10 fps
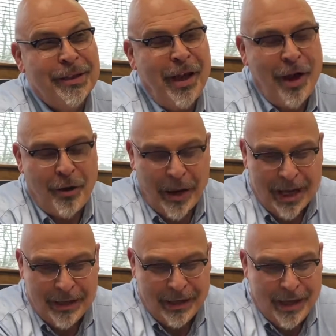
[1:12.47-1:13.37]
All
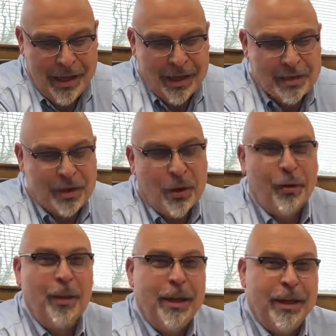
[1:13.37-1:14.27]
right.
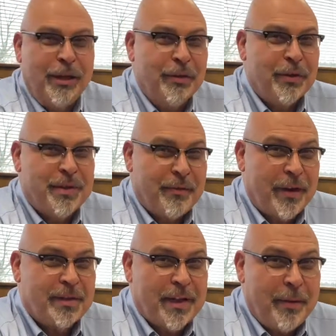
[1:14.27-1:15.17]
So in the University of
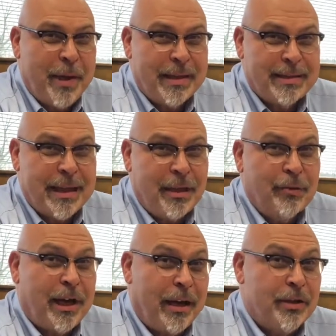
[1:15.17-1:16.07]
Arkansas at Monticello,
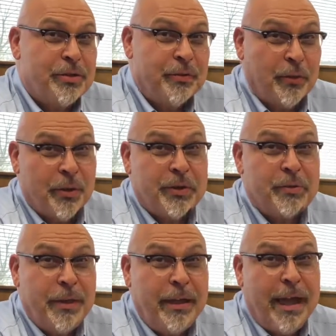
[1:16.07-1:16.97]
College of
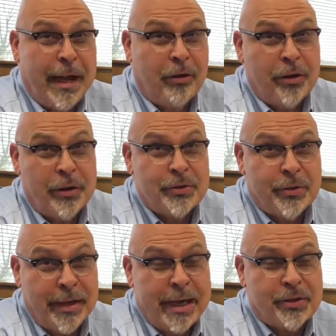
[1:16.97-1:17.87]
Forestry, Agricultural
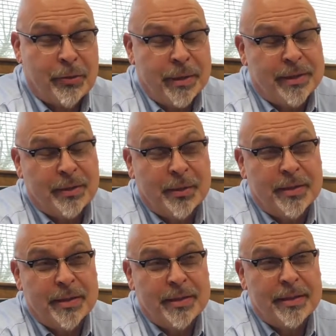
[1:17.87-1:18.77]
and Natural
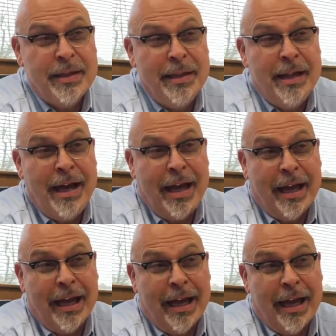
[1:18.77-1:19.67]
Resources,
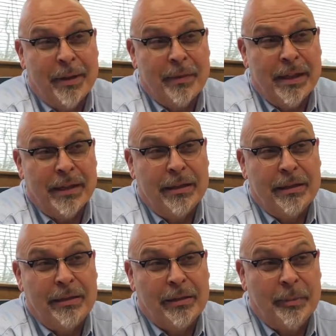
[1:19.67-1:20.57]
I am the
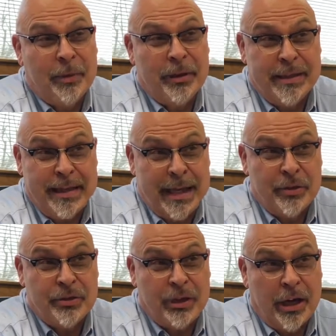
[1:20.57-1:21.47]
Clippert Endowed
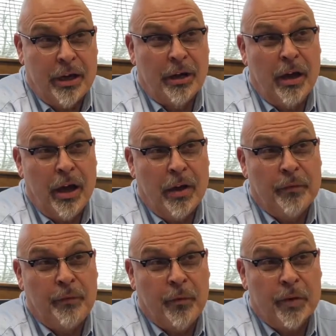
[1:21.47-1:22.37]
Chair of
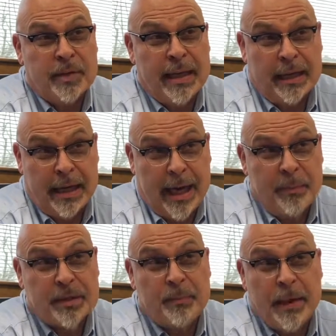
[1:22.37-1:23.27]
Forest
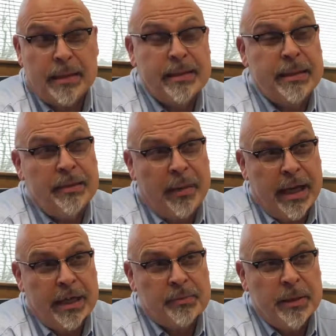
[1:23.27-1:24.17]
Economics, Policy and
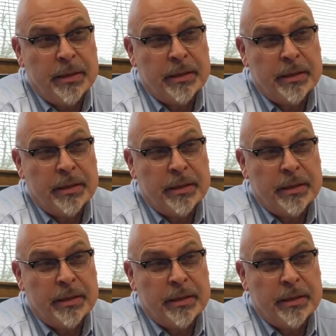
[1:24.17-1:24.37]
Management.